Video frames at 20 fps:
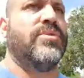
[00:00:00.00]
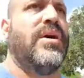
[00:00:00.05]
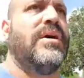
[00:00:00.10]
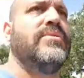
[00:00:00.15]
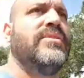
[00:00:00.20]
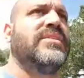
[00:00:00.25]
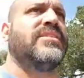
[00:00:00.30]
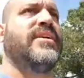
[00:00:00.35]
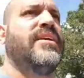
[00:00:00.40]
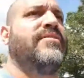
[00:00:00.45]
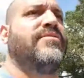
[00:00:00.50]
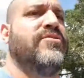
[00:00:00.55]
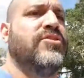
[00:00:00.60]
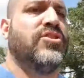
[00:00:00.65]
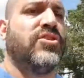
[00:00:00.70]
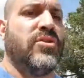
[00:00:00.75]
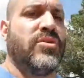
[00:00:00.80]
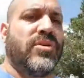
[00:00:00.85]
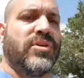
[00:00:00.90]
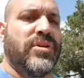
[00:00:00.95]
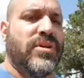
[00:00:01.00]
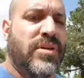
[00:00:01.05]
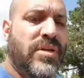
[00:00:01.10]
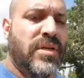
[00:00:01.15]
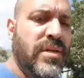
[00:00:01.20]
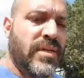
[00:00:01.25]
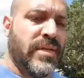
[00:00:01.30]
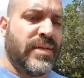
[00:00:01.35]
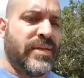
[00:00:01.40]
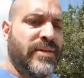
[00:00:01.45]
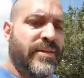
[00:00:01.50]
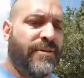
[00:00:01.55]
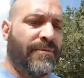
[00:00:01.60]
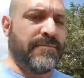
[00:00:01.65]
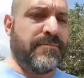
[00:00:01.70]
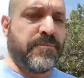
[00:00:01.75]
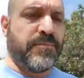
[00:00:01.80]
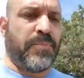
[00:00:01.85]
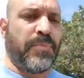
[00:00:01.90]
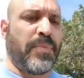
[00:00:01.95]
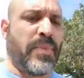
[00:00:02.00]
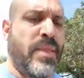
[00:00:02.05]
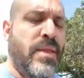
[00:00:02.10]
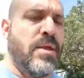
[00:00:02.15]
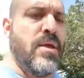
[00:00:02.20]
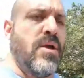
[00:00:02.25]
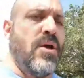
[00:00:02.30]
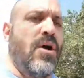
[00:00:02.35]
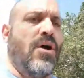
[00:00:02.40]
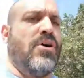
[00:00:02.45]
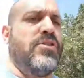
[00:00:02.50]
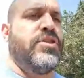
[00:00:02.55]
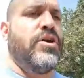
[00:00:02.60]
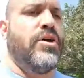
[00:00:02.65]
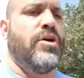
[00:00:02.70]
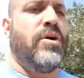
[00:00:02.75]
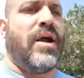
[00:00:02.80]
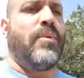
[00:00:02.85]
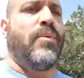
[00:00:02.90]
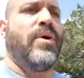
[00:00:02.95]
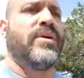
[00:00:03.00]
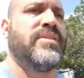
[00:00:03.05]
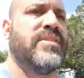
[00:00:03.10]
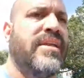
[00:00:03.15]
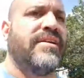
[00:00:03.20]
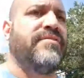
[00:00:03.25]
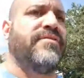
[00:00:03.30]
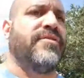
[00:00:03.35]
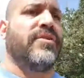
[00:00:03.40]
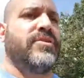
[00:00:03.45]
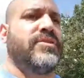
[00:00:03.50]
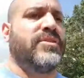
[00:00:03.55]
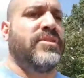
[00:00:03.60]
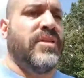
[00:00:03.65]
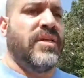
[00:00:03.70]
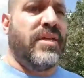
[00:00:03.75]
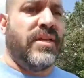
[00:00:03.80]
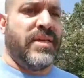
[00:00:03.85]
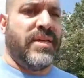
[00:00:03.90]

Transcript: I was excited for Joker, although I wasn't at first.